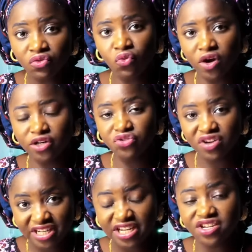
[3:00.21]
one, you are
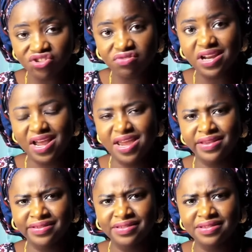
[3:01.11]
the
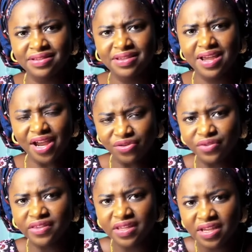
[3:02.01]
Israelites, and you
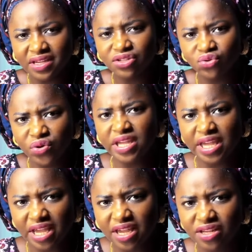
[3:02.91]
think it's
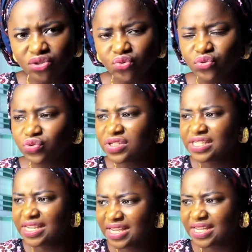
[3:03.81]
okay to
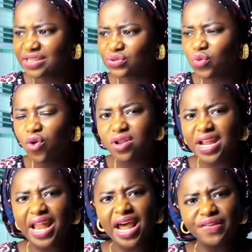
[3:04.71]

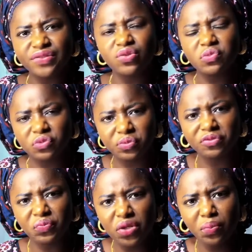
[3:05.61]
unalive some group of
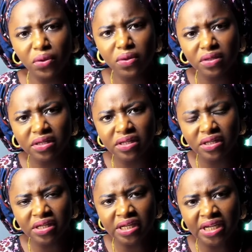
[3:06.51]
people?
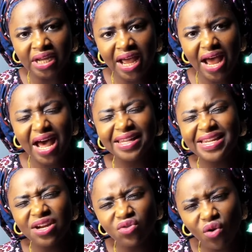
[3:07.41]
Are there
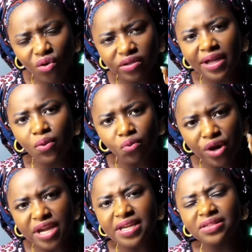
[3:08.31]
no other
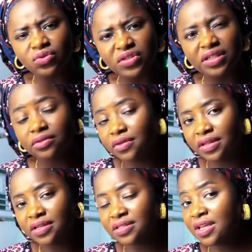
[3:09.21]
ways to settle
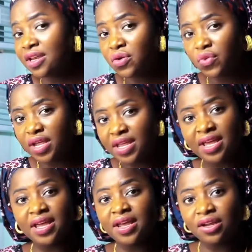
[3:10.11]
things? Anyway,
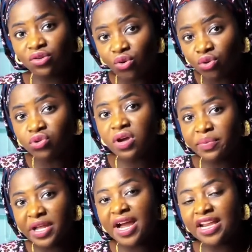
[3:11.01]
those who are
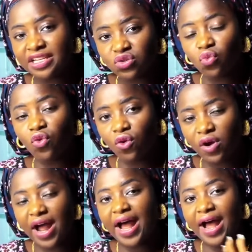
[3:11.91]
behind this
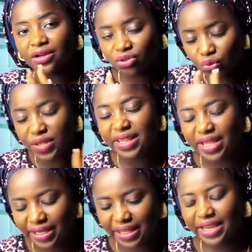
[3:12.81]
war are doing
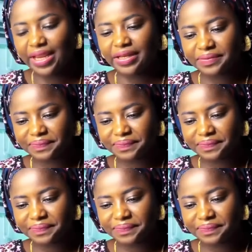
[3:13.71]
their thing.